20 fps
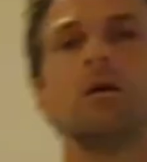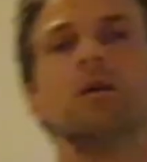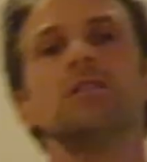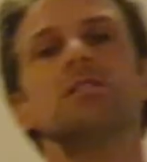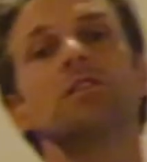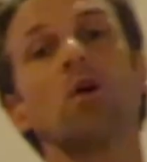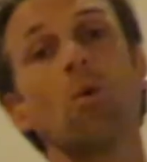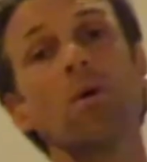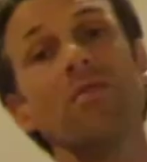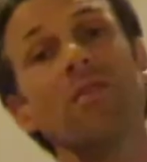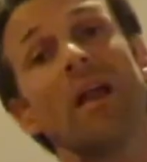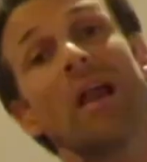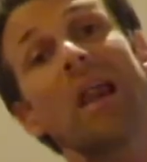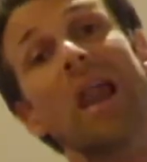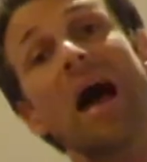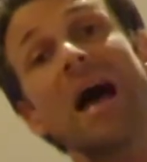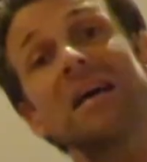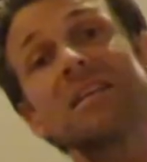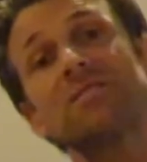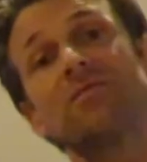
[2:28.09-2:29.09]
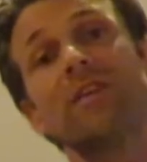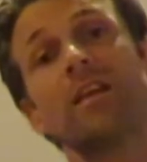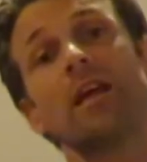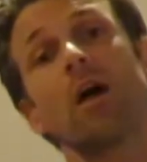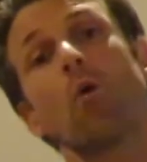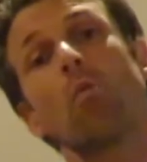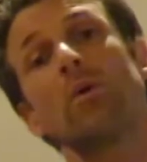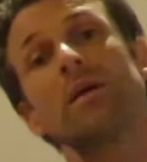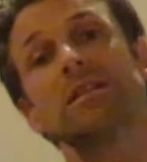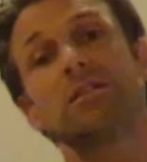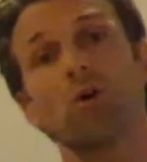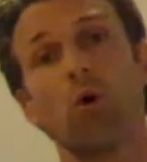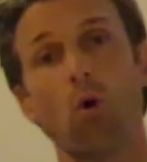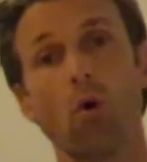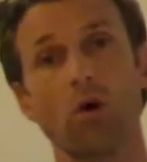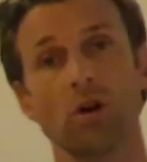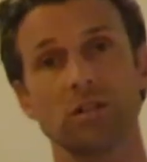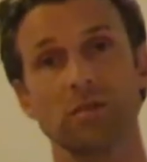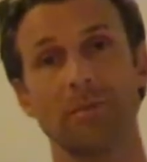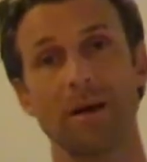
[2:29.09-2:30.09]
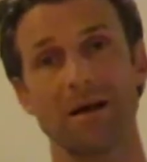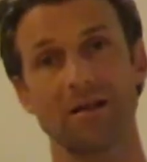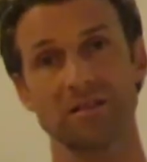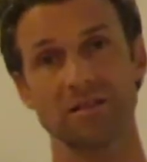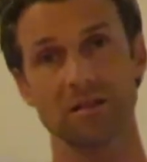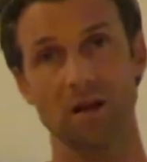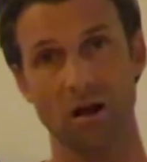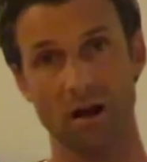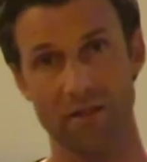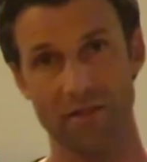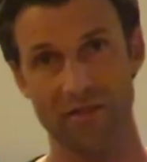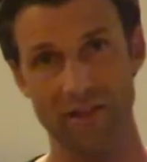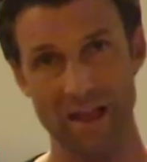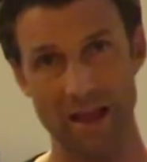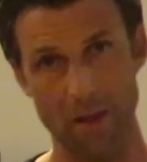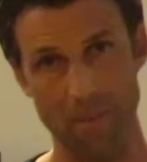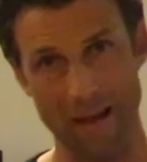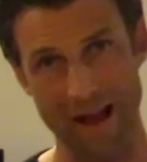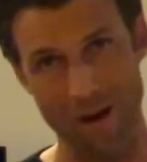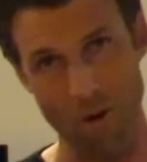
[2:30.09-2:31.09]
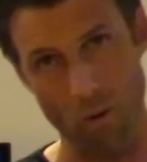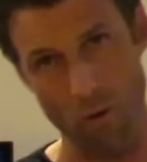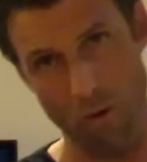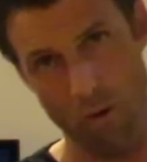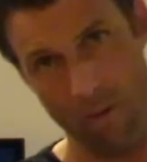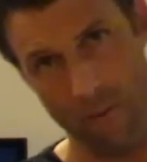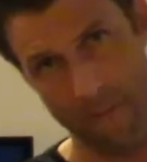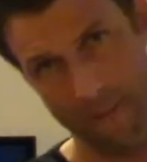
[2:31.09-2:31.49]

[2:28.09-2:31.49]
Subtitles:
So in the last video, we talked about starting to think about